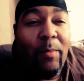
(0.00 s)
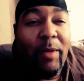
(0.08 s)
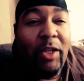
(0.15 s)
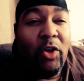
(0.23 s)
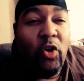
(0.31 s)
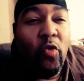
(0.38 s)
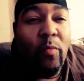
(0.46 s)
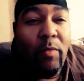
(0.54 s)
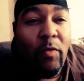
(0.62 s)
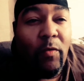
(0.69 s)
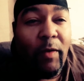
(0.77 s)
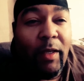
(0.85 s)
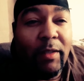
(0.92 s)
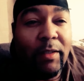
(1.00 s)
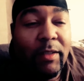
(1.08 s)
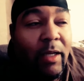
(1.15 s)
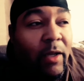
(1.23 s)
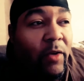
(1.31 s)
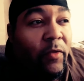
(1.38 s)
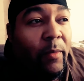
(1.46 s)
many new movies
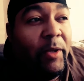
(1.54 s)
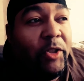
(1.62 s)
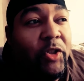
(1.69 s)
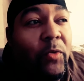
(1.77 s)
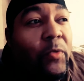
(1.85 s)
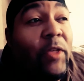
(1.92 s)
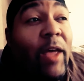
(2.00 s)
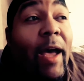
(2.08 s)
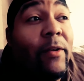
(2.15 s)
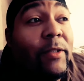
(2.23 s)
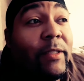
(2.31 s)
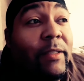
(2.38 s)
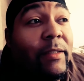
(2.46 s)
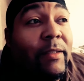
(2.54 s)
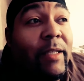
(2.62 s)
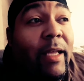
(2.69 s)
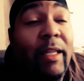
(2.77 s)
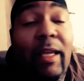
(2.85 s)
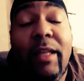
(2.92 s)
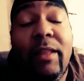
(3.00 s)
from the 2000s
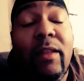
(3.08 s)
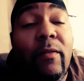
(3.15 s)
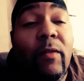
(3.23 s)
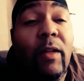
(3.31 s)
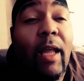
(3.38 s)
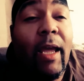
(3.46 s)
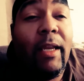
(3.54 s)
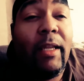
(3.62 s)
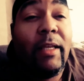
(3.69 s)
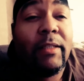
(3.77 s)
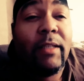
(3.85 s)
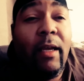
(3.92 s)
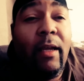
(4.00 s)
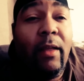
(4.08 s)
and the end of the 90s